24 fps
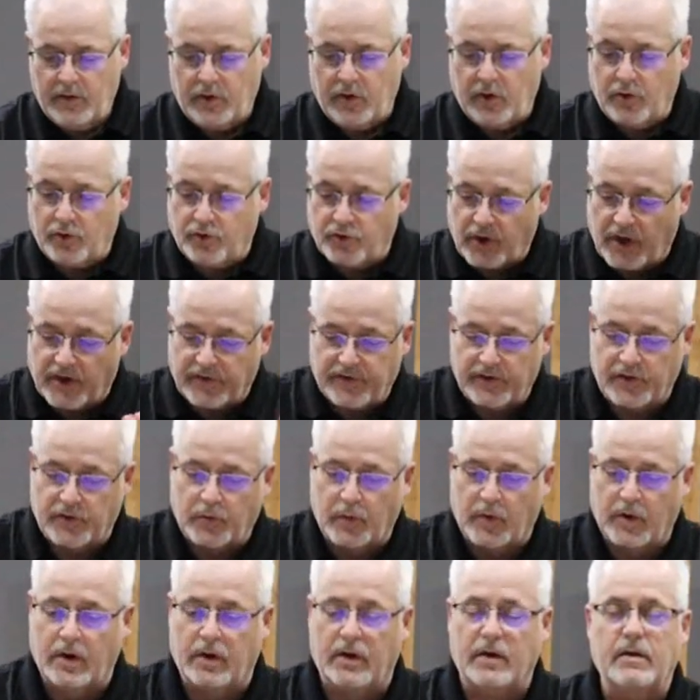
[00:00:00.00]
Do you trust his
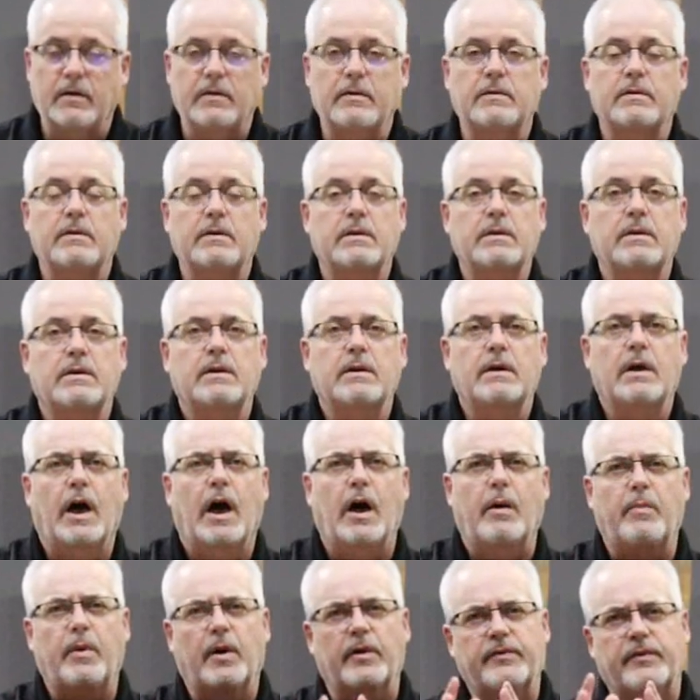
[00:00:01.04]
word?
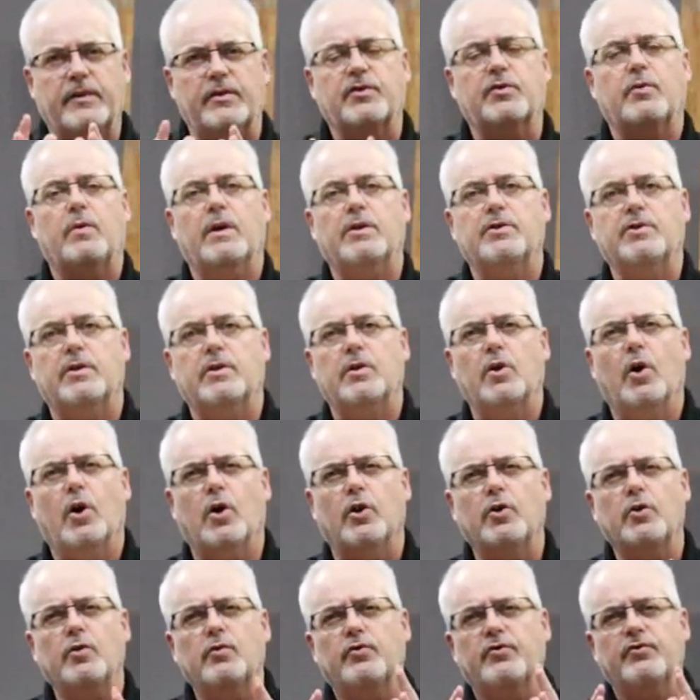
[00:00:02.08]
How about this question?
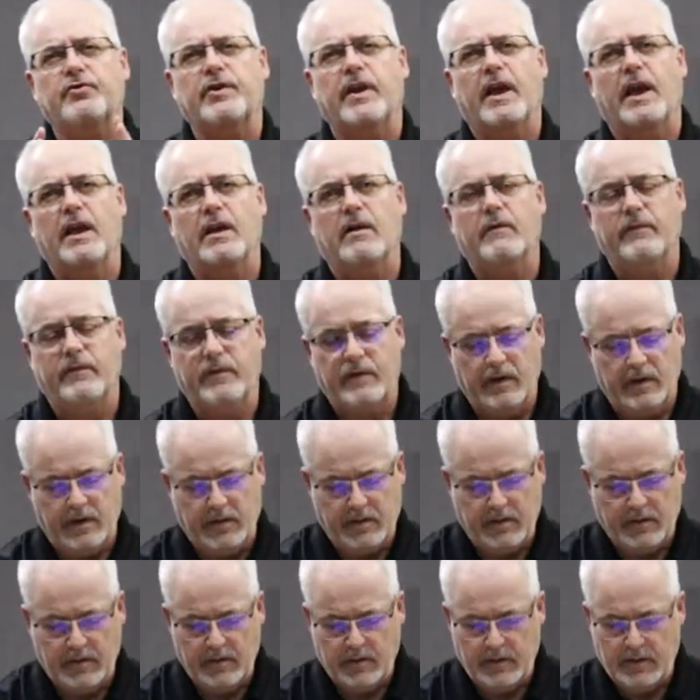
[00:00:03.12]
Are you saved?
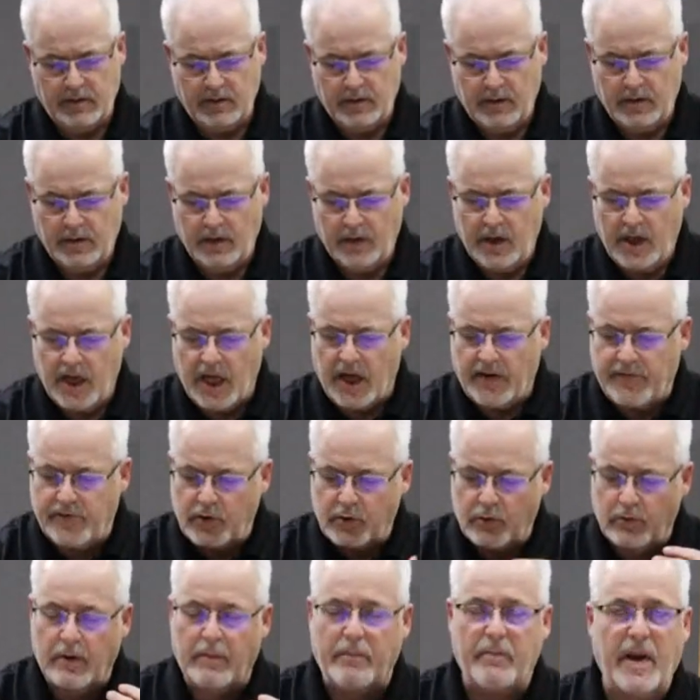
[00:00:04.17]
Have
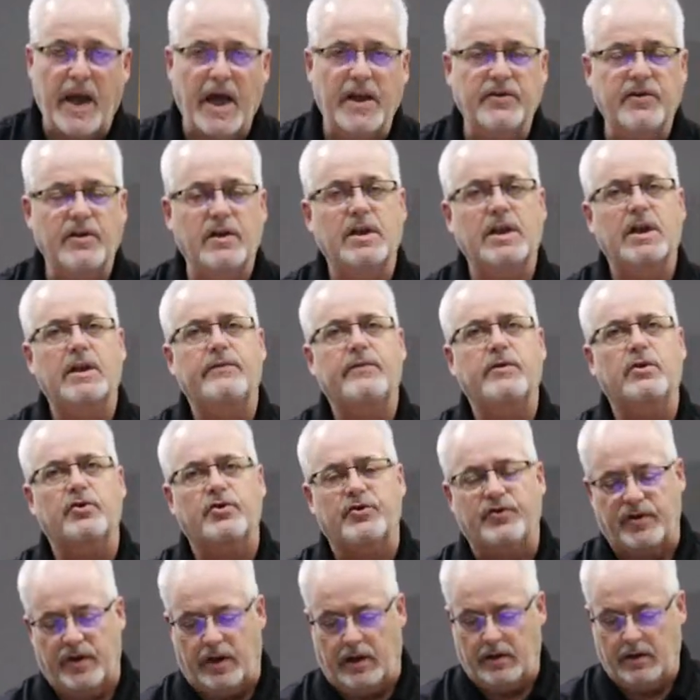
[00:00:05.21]
you repented of your
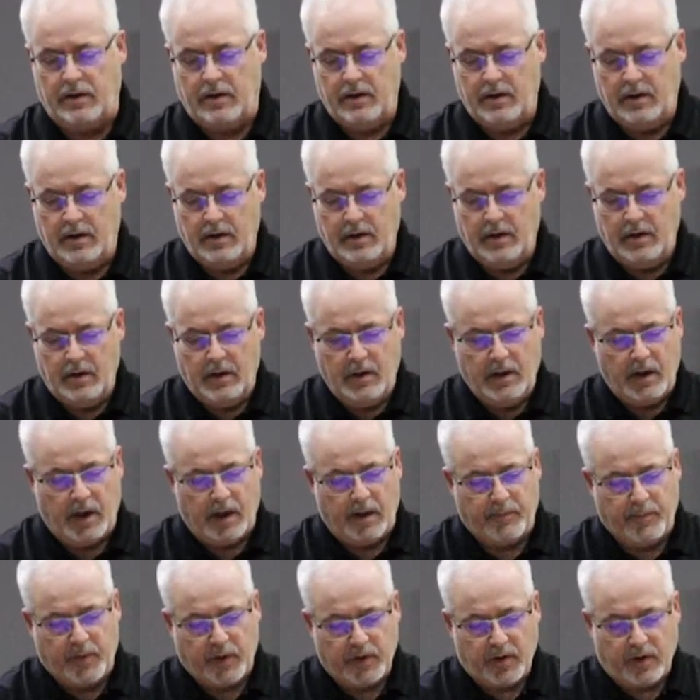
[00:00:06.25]
sin
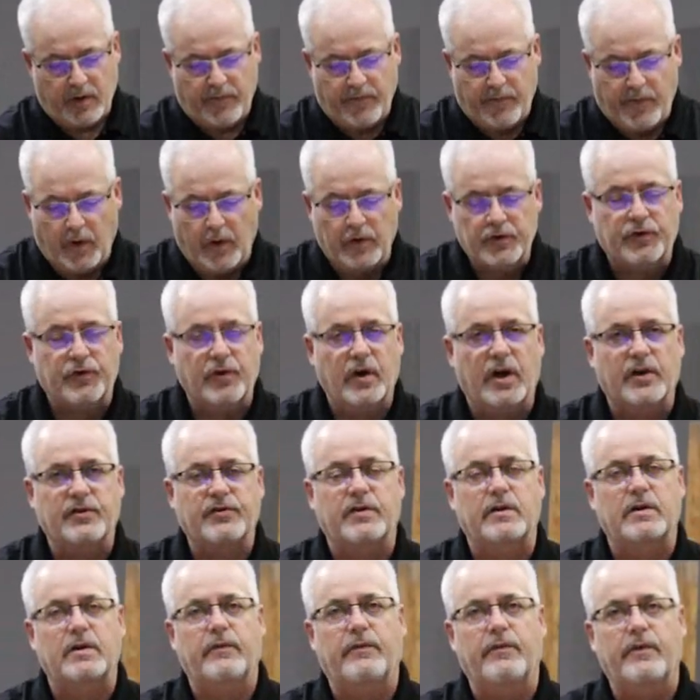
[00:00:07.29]
and put your full
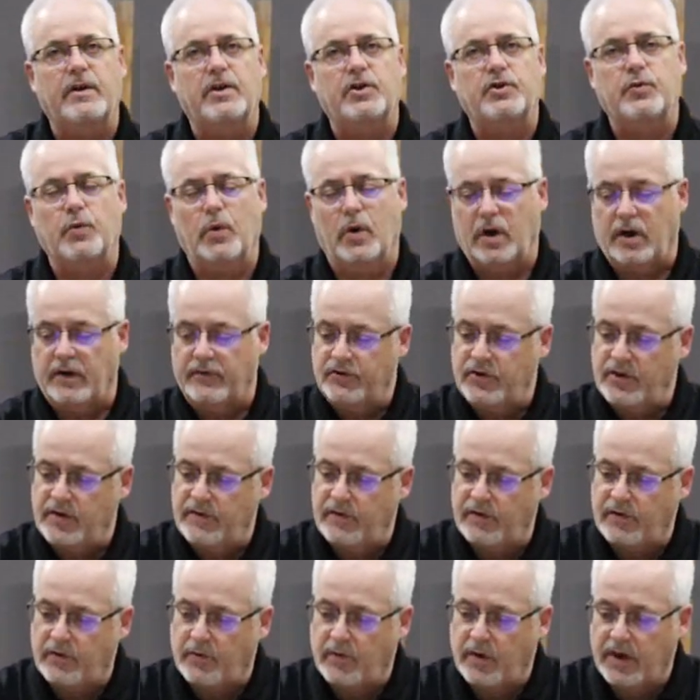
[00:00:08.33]
trust in the finished work of
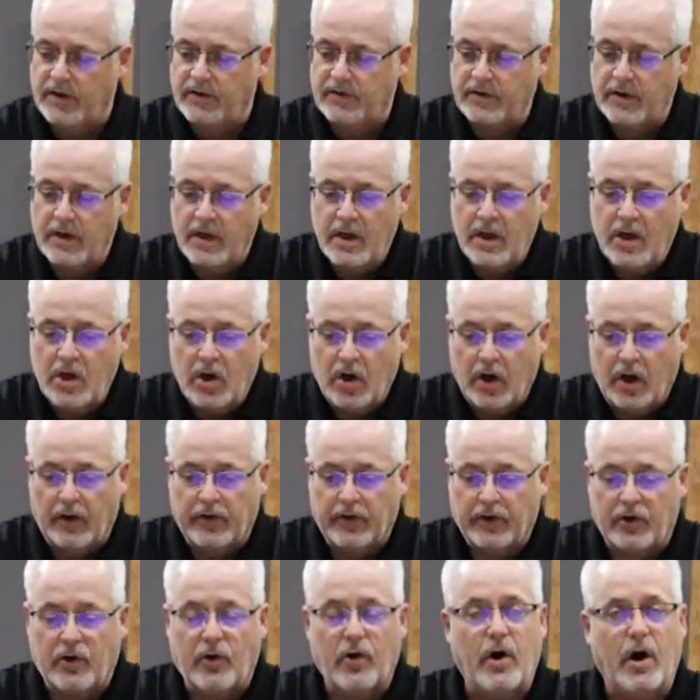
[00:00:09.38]
Jesus Christ
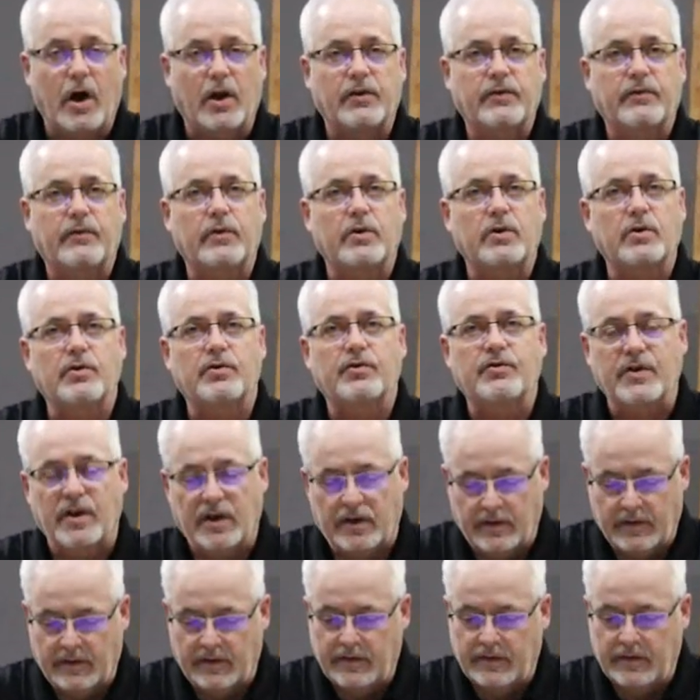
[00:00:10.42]
on the cross for your
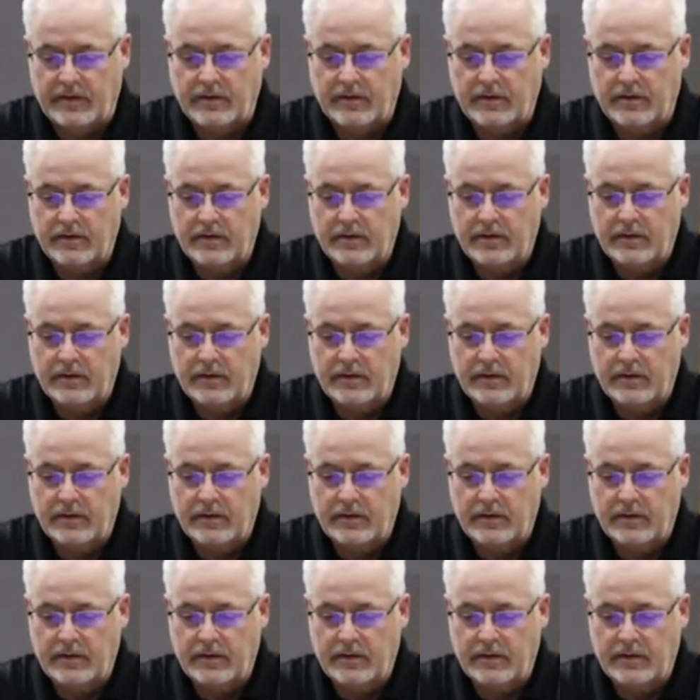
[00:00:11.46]
sins?